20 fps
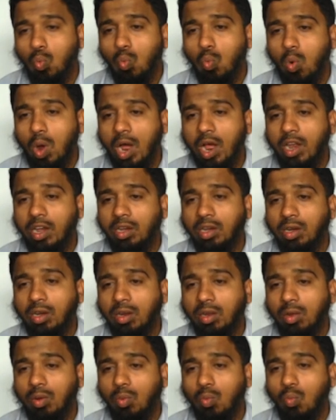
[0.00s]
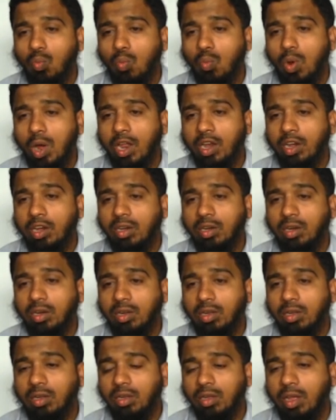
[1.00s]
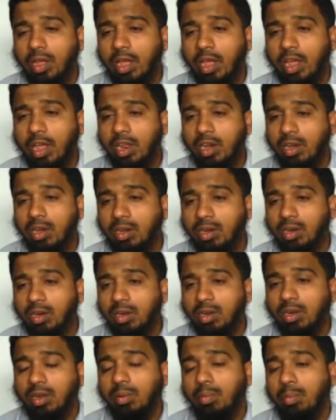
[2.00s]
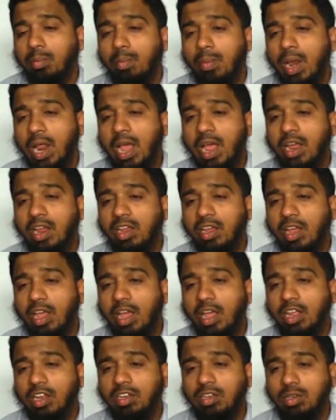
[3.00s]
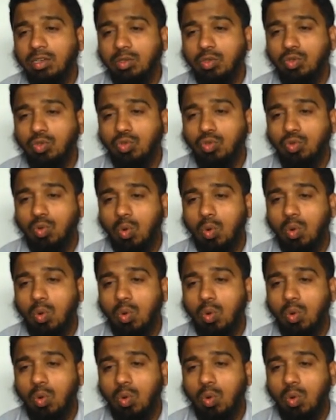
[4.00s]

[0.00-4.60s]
1, 1, and blank, and so